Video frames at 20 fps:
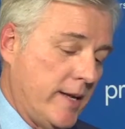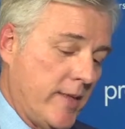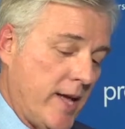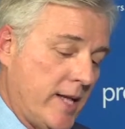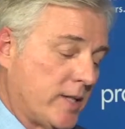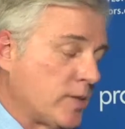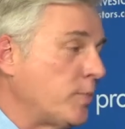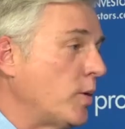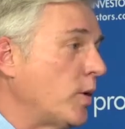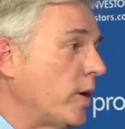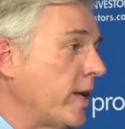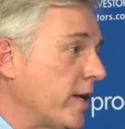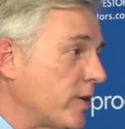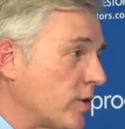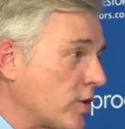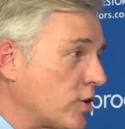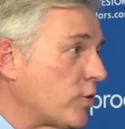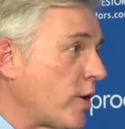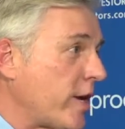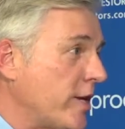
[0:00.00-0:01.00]
and that's putting a
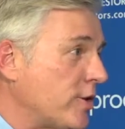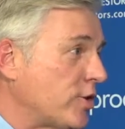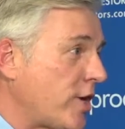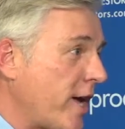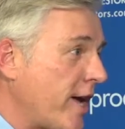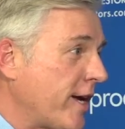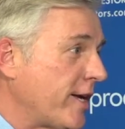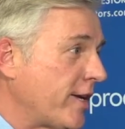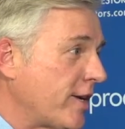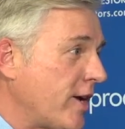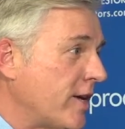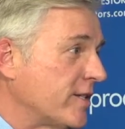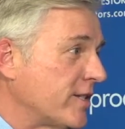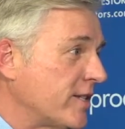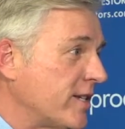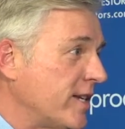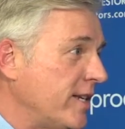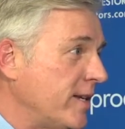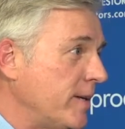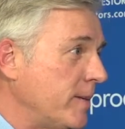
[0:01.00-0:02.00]
straitjacket on
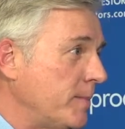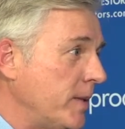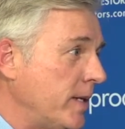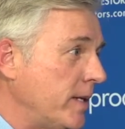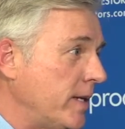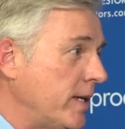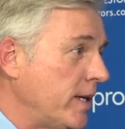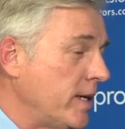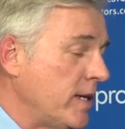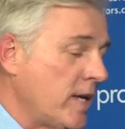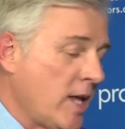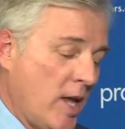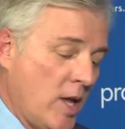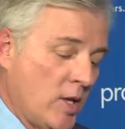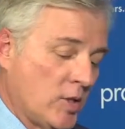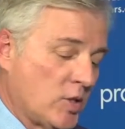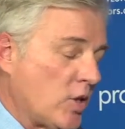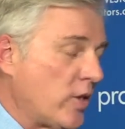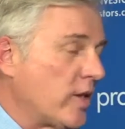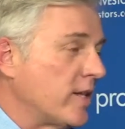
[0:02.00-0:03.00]
CBD
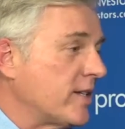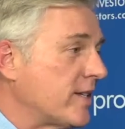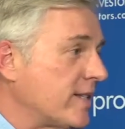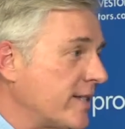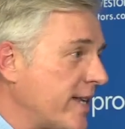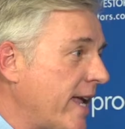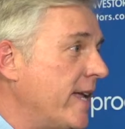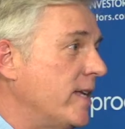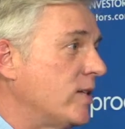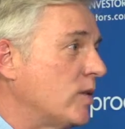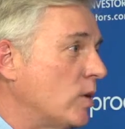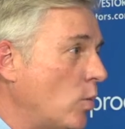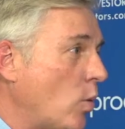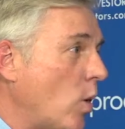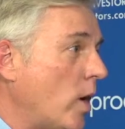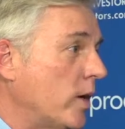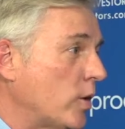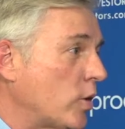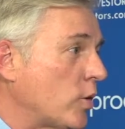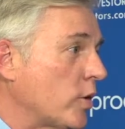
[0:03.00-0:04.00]
so that it stays in
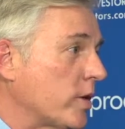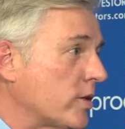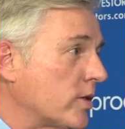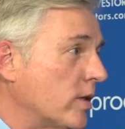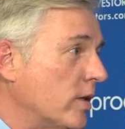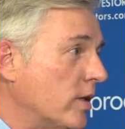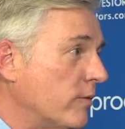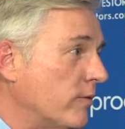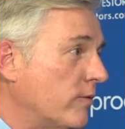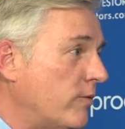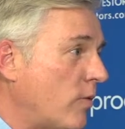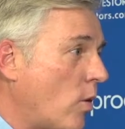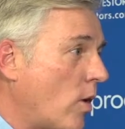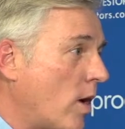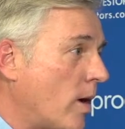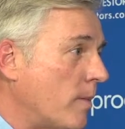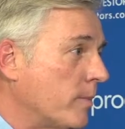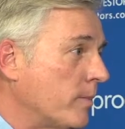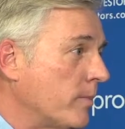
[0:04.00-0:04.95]
one crystalline form.